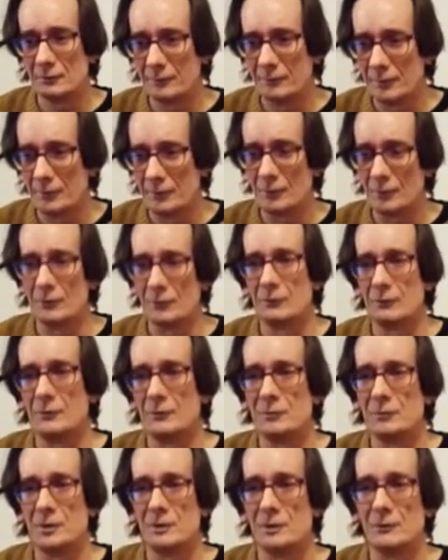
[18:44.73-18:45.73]
there to
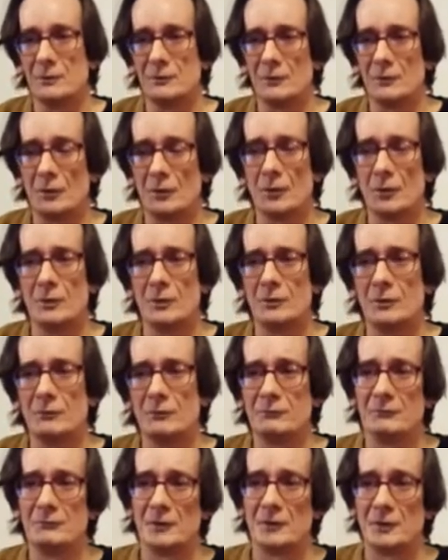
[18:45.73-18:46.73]
be heard
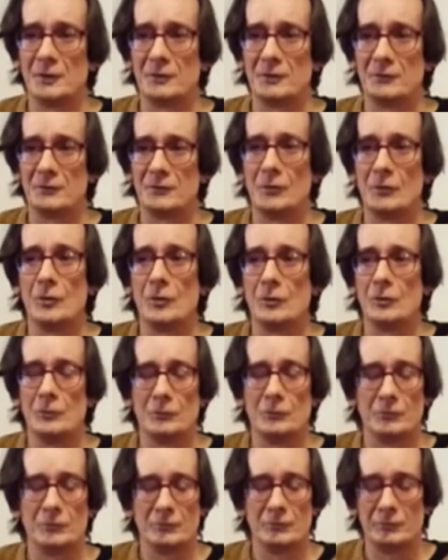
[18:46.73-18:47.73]
like solo
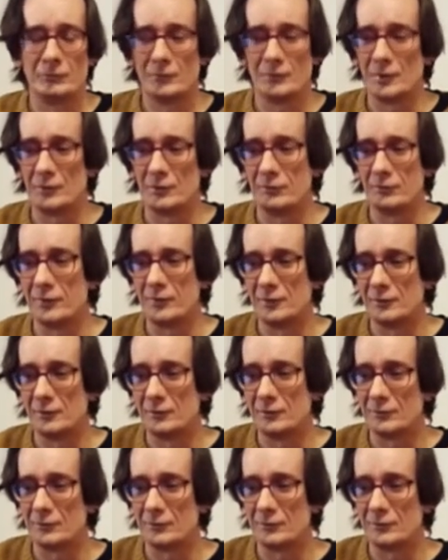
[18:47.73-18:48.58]
kind of things.